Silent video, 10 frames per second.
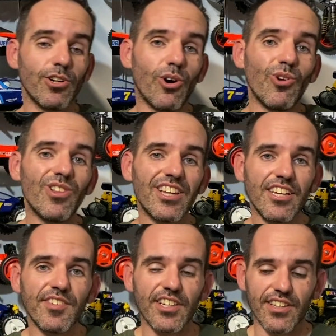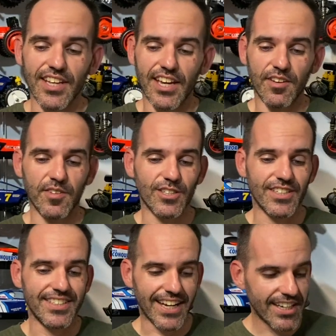I'll leave it at there for
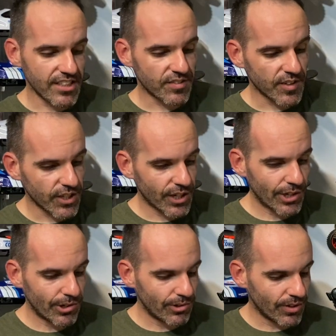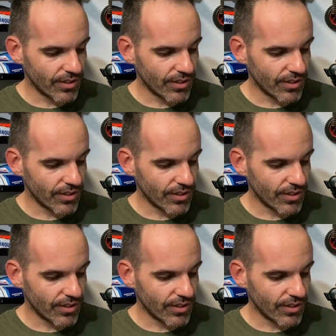today's video.